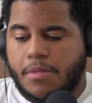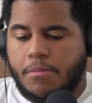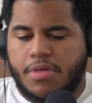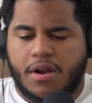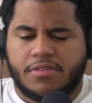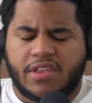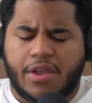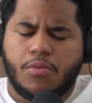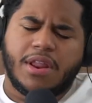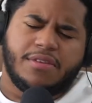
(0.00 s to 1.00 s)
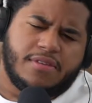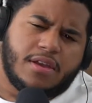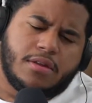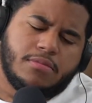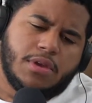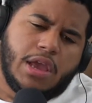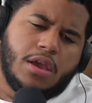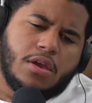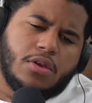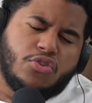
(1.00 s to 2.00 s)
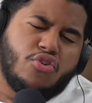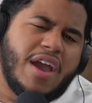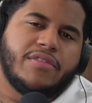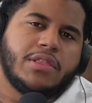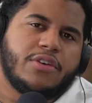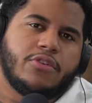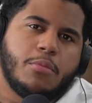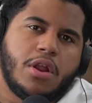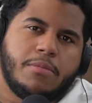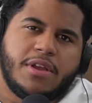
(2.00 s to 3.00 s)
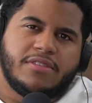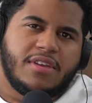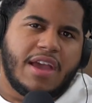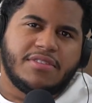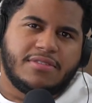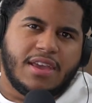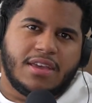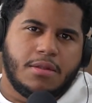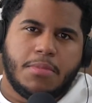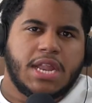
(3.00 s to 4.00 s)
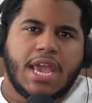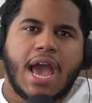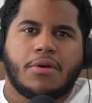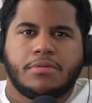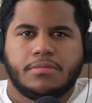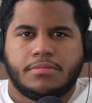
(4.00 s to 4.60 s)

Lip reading: But then I was like, wait a second. You haven't lost your money because you haven't taken the money out.